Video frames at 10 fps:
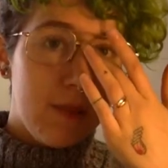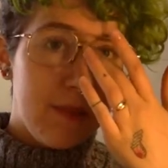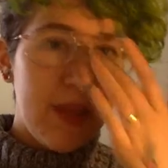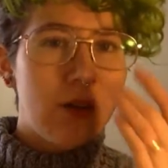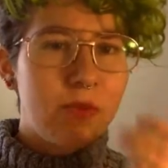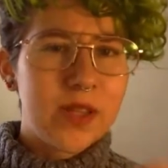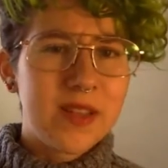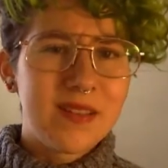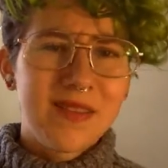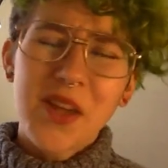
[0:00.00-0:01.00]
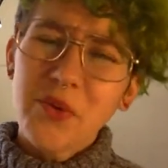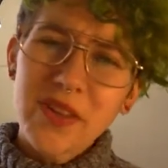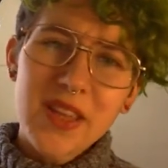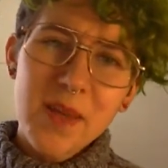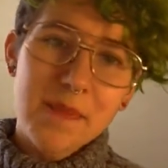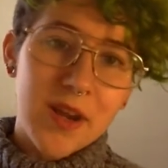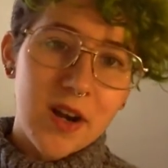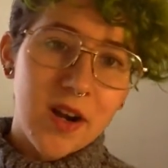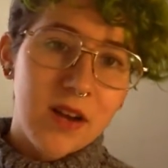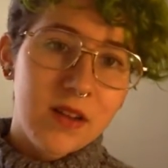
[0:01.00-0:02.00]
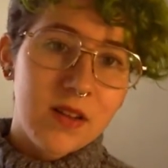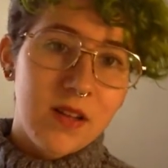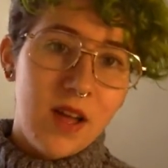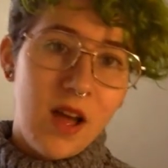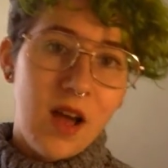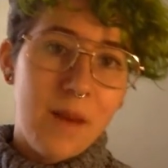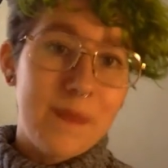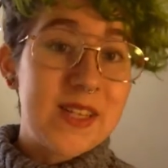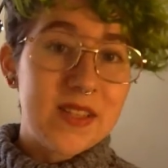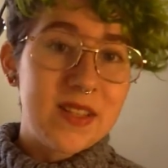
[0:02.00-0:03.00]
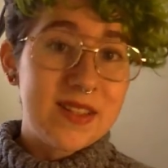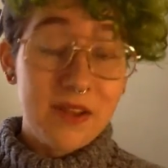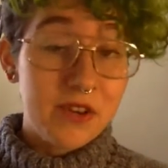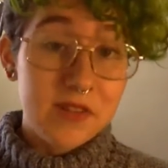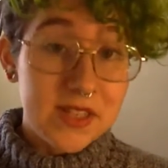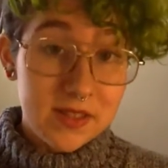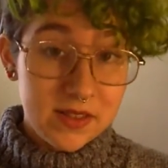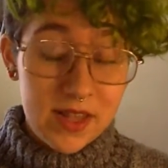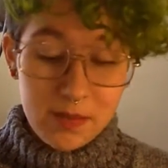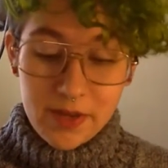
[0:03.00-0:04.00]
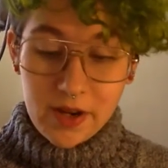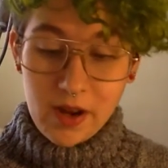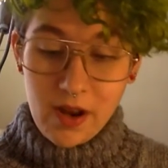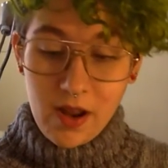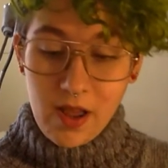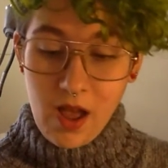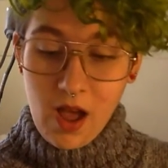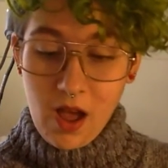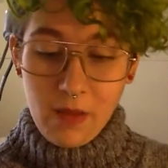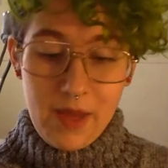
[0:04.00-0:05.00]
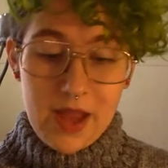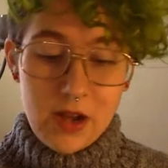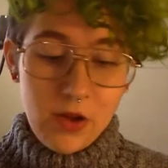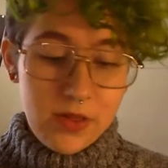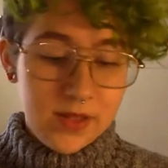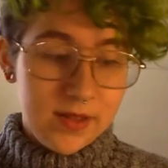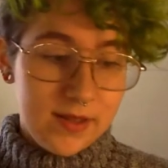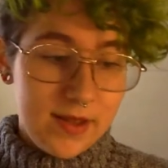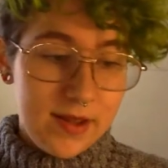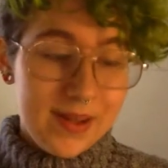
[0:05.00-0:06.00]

They don't really get bitter. Mint tea definitely doesn't get bitter. I know this is